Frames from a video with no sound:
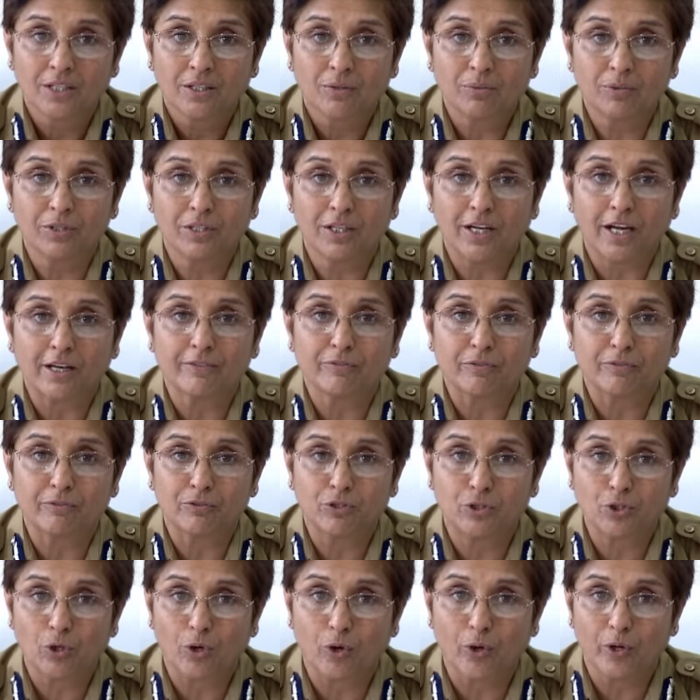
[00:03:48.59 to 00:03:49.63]
with a life of
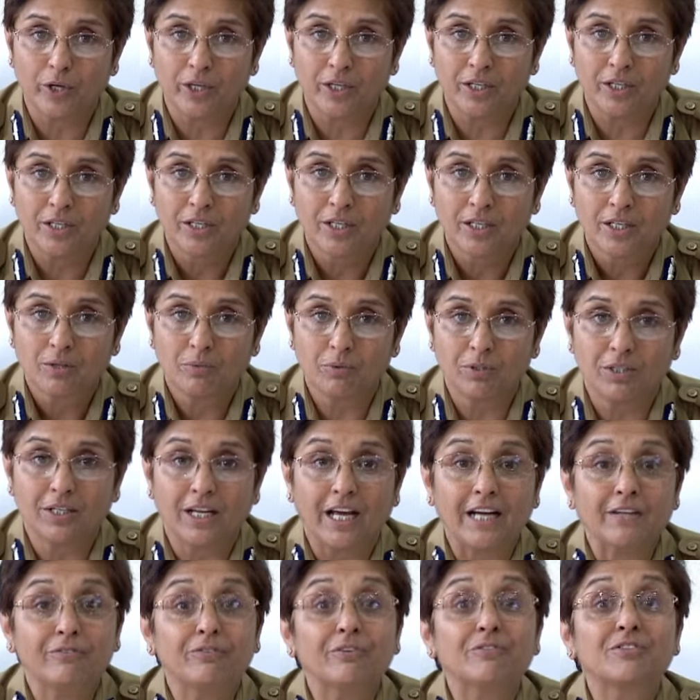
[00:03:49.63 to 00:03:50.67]
joy, with a
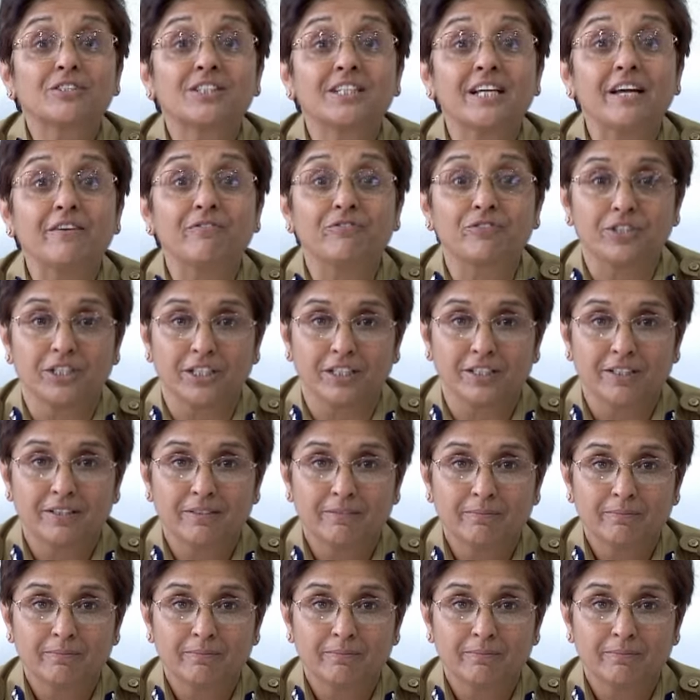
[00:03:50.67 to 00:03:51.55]
life of safety,